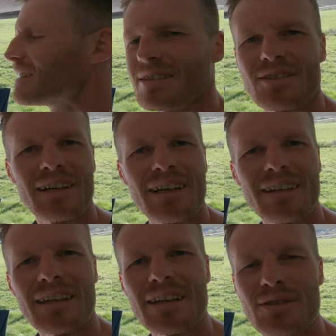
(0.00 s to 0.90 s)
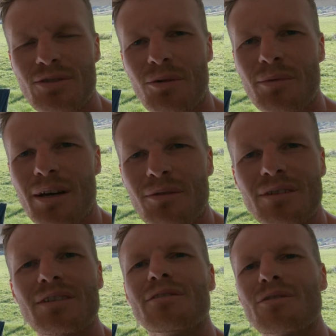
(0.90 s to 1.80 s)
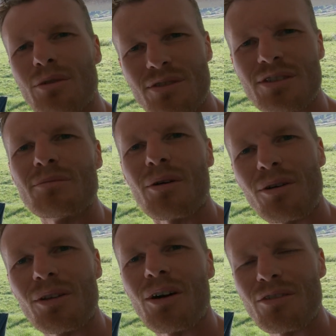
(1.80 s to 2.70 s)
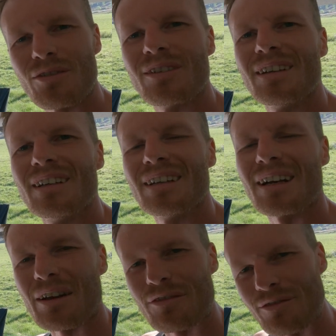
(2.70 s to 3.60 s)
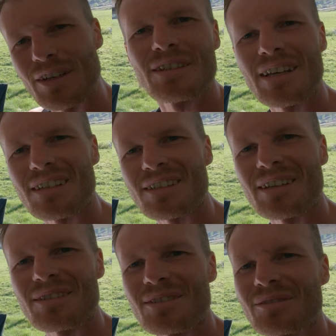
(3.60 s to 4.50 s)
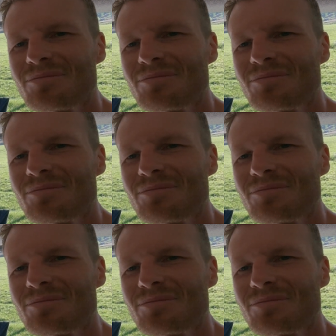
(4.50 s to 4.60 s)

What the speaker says: So I get the nice job now of crossing them all off, and I've finished that section.